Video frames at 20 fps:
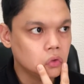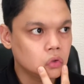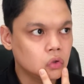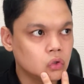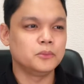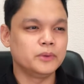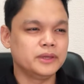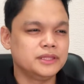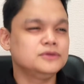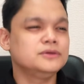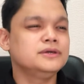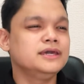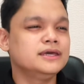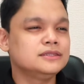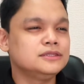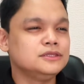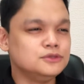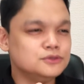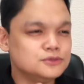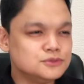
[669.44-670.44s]
When you
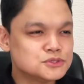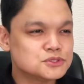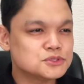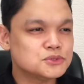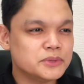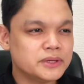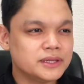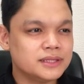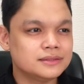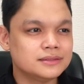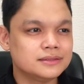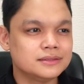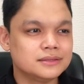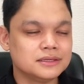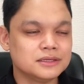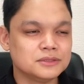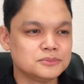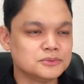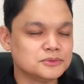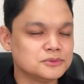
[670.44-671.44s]
get used to it,
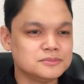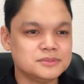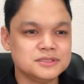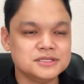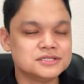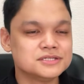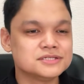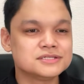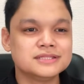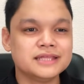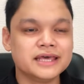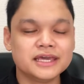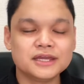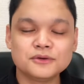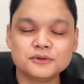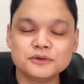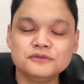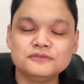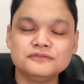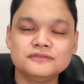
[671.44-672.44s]
it would be just like
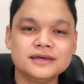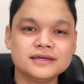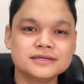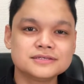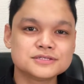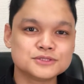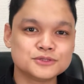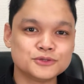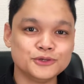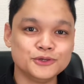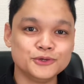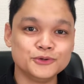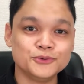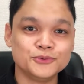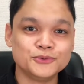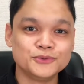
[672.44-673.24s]
reflex to you.